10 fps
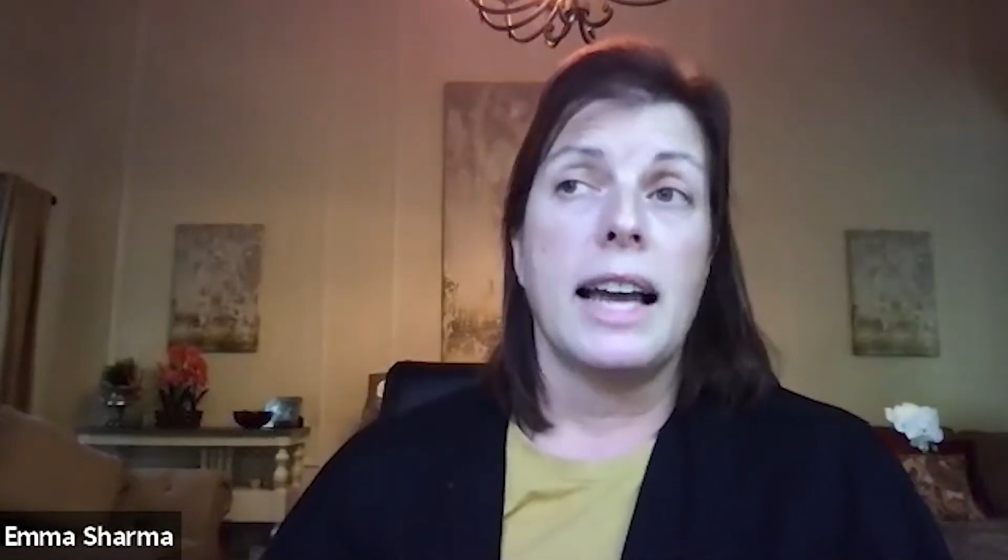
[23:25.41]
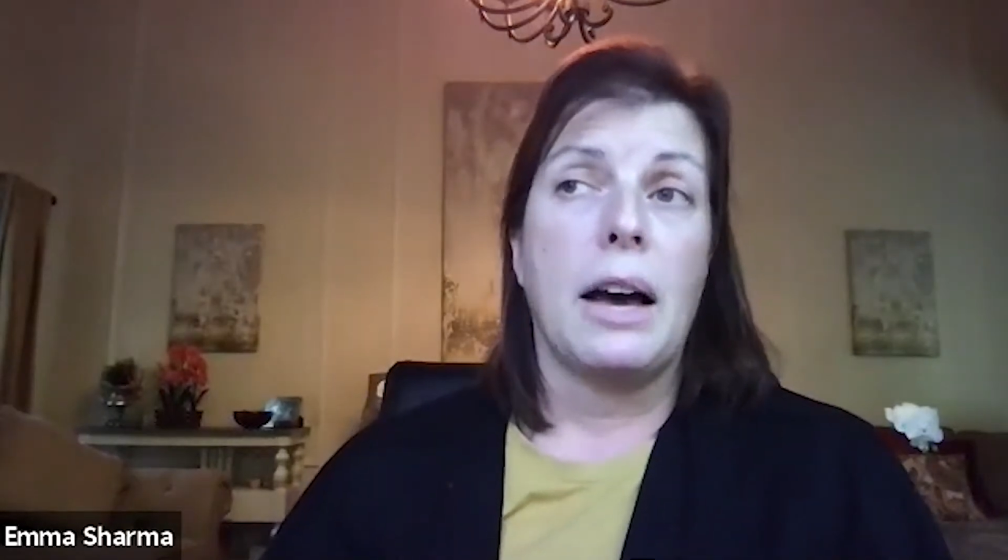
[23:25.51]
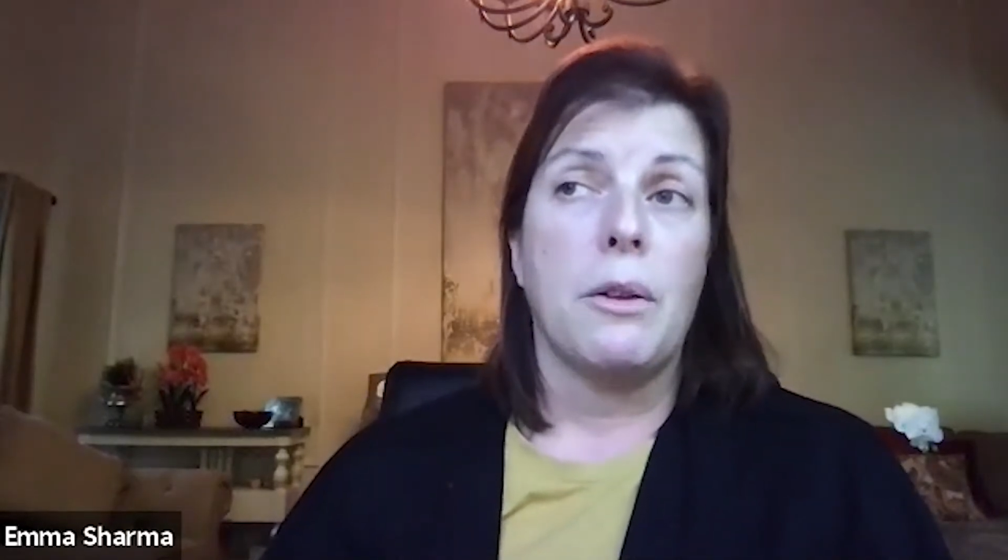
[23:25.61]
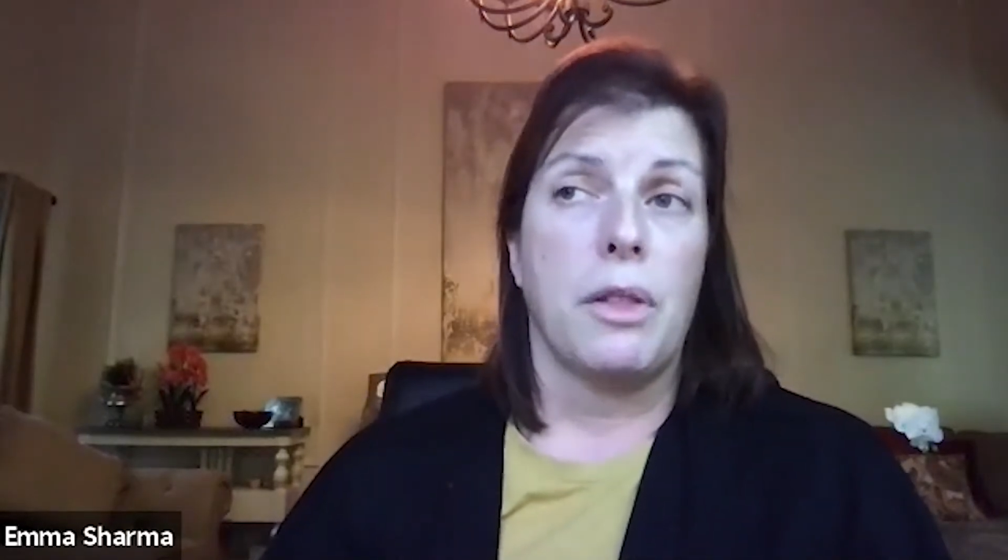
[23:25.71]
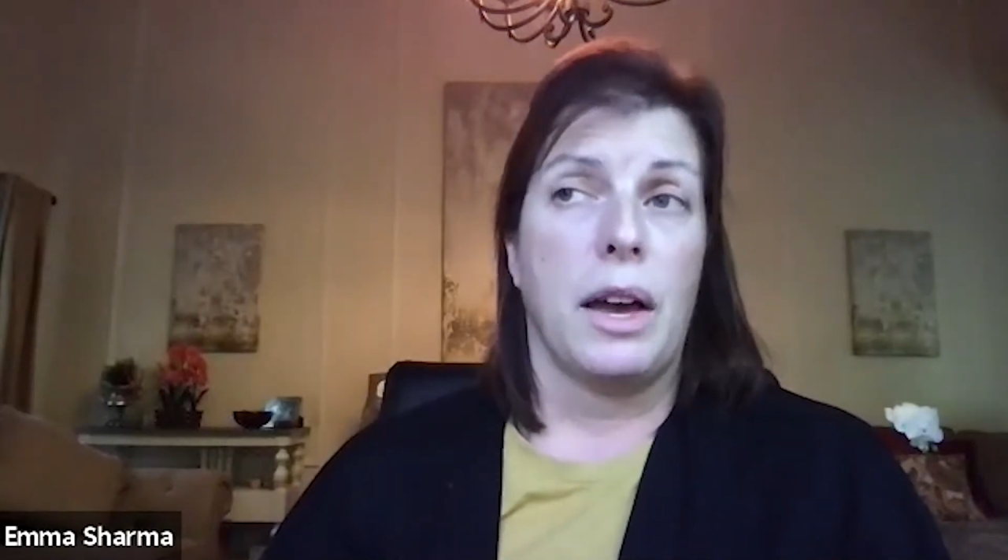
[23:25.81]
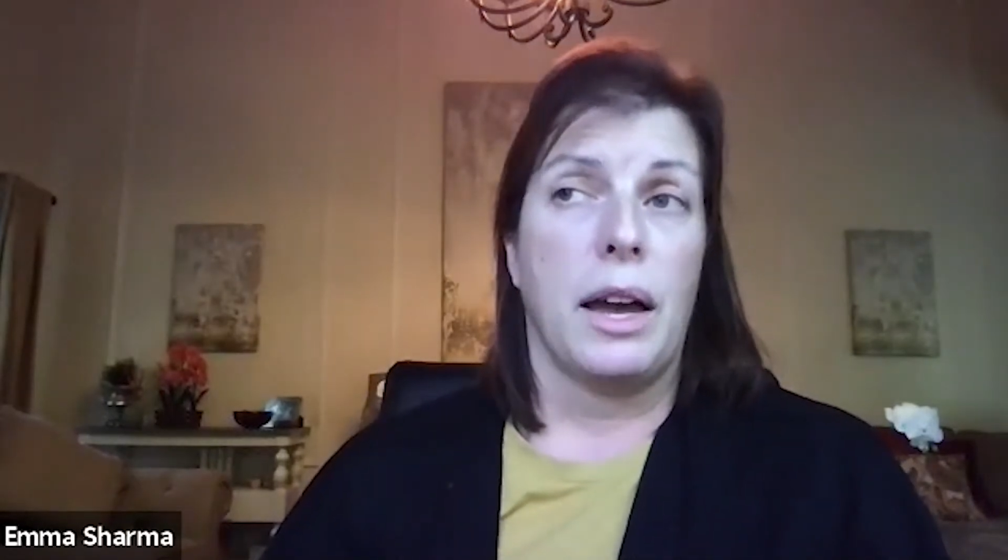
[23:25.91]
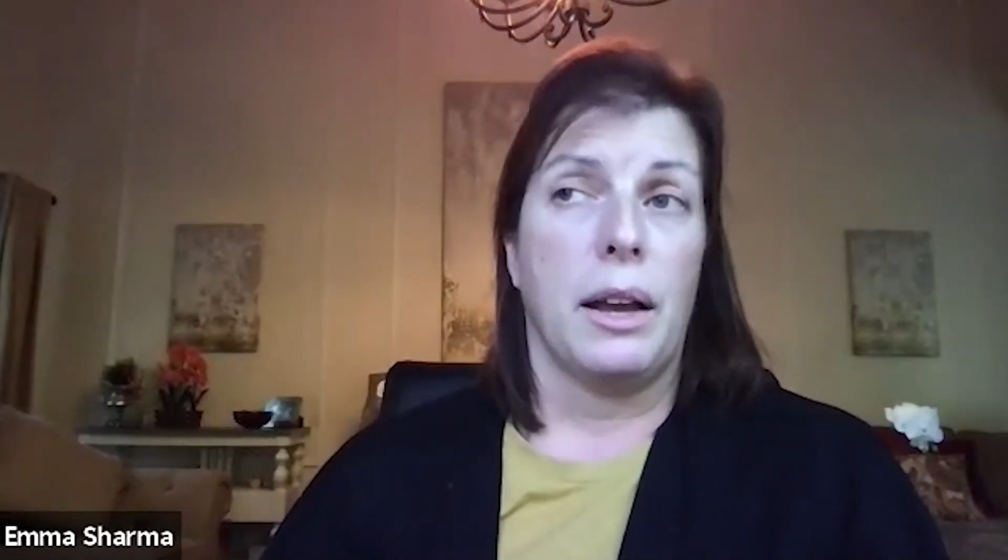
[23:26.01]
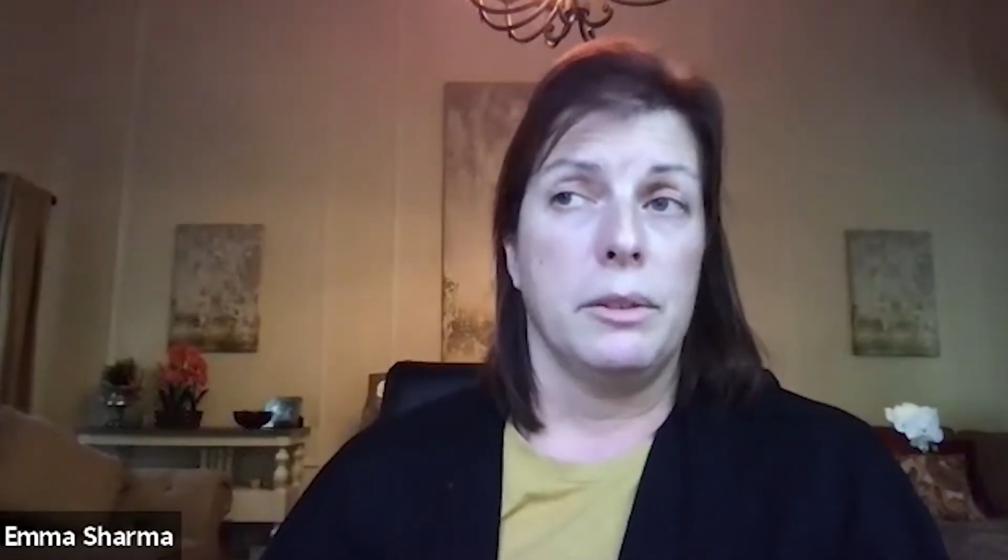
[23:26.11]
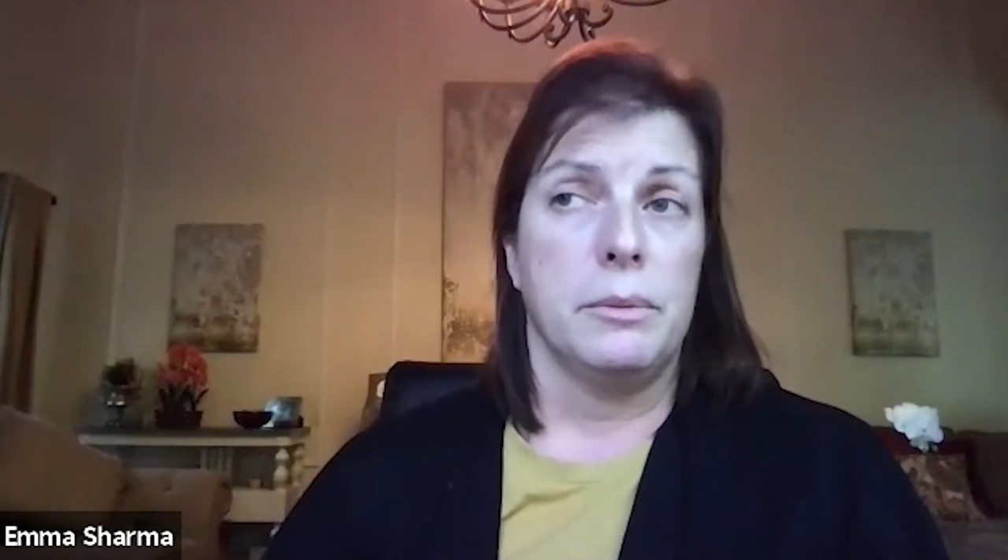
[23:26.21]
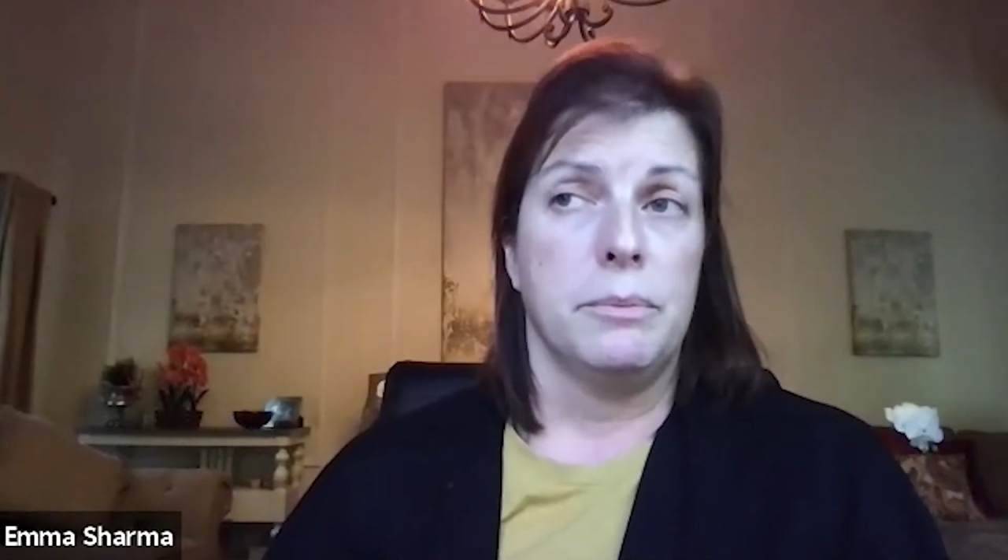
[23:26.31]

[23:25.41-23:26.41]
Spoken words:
out there,